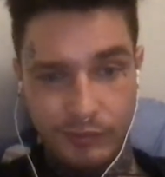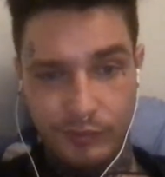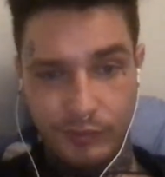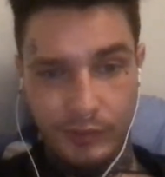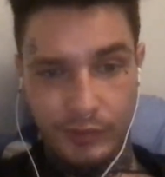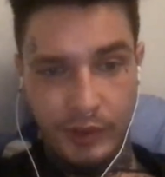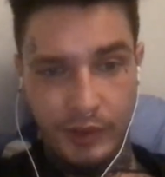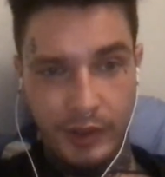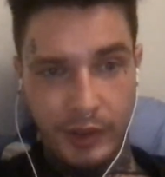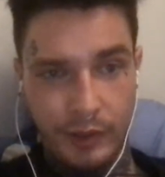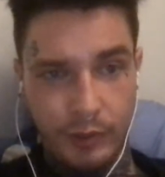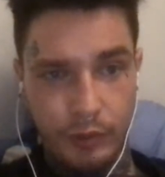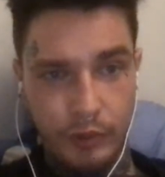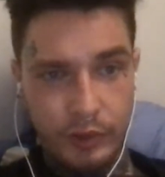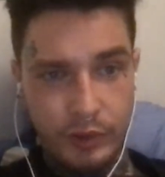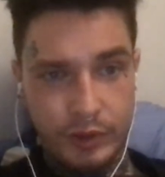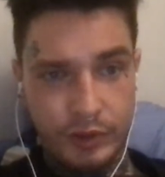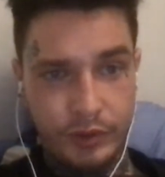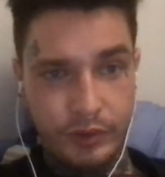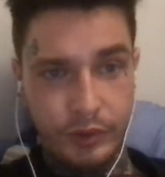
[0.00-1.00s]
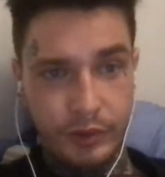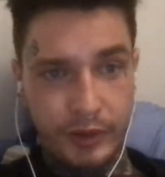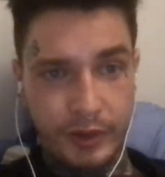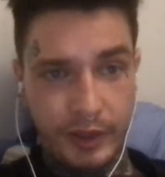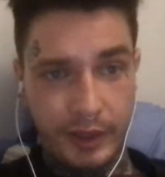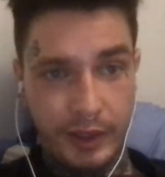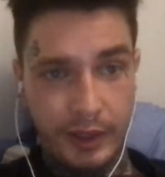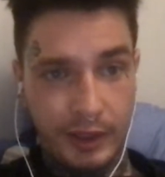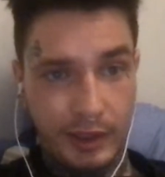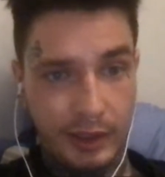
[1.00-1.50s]
and they will destroy
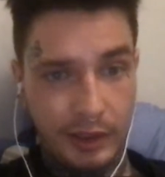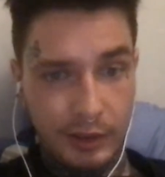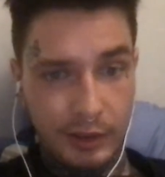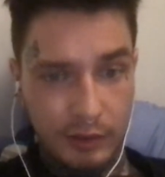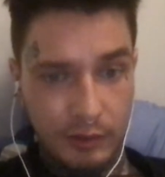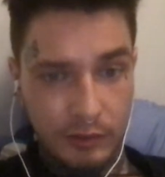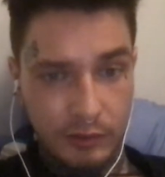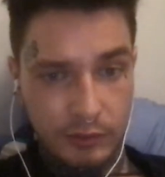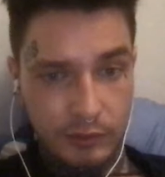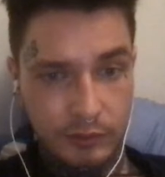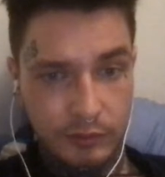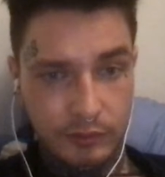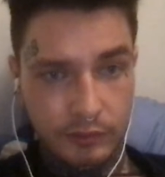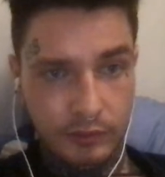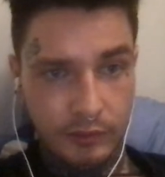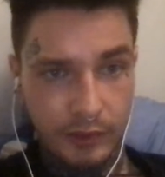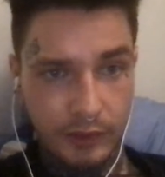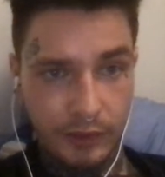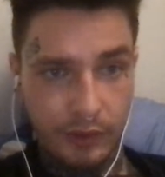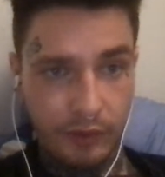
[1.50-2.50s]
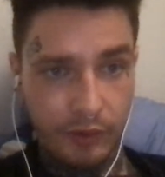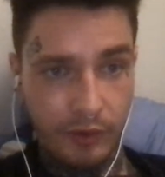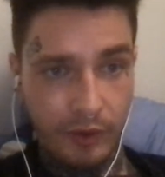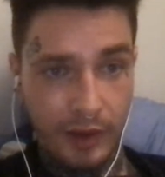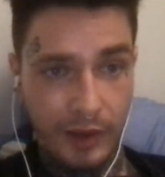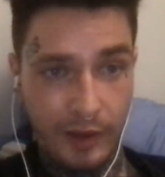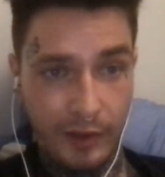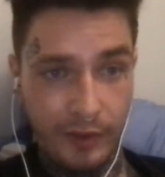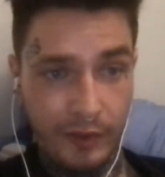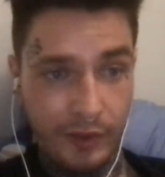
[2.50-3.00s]
that. I don't know
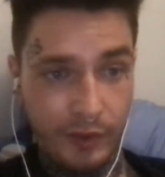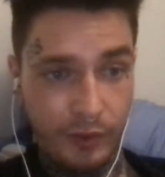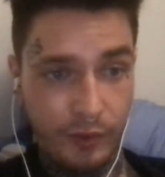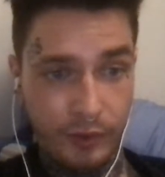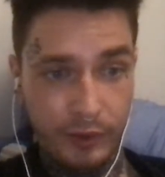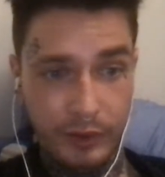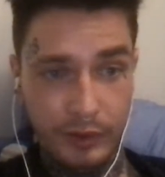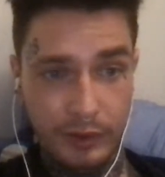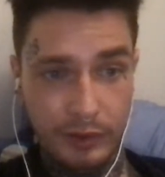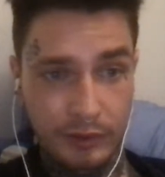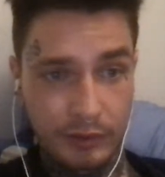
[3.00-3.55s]
how they do it,